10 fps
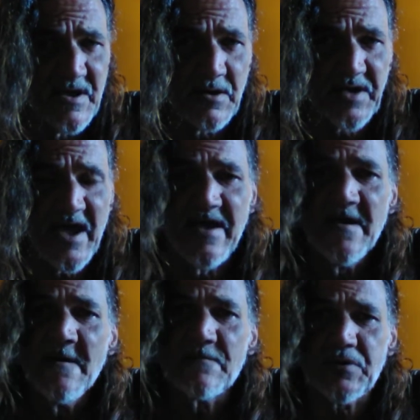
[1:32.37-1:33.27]
Okay?
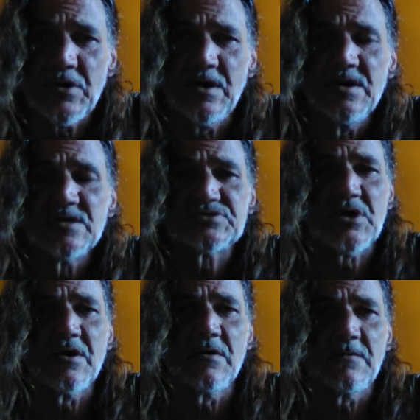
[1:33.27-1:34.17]
For
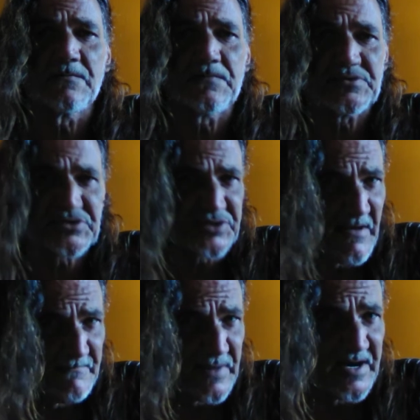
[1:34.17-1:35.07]

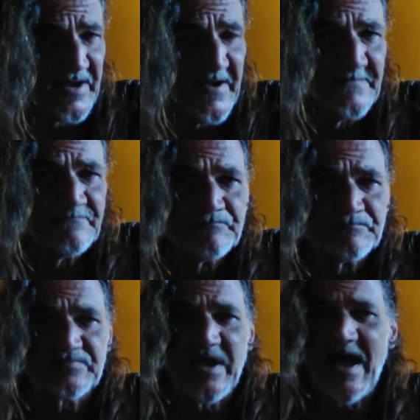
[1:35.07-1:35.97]
somebody
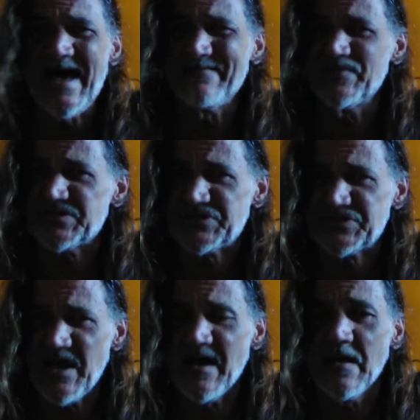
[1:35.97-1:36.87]
to have the
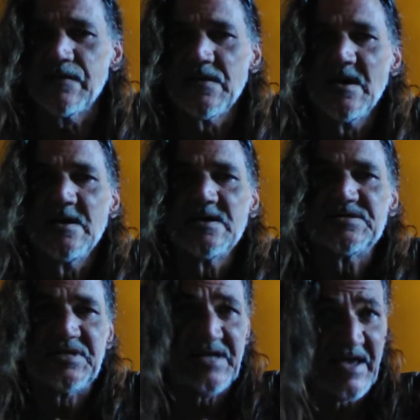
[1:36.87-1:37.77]
self
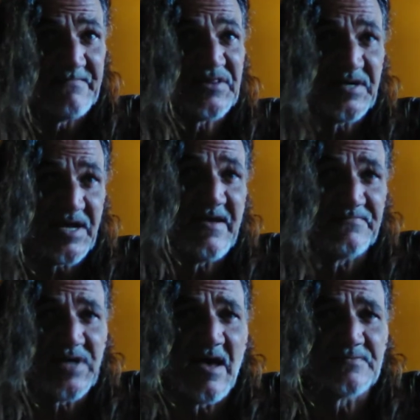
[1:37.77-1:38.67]
to name it the
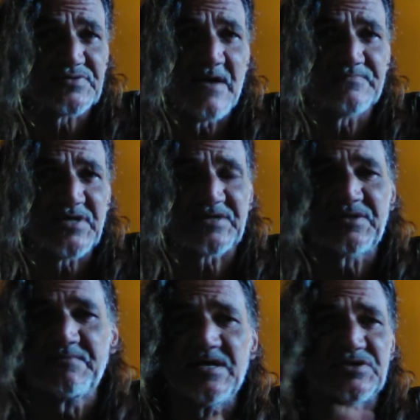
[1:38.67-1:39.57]
Dave Dobbs object,
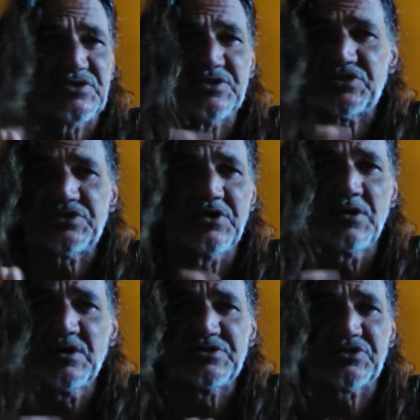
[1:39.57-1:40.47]
to me, is just
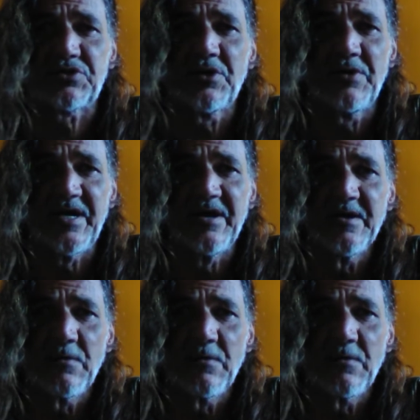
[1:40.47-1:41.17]
totally screwy.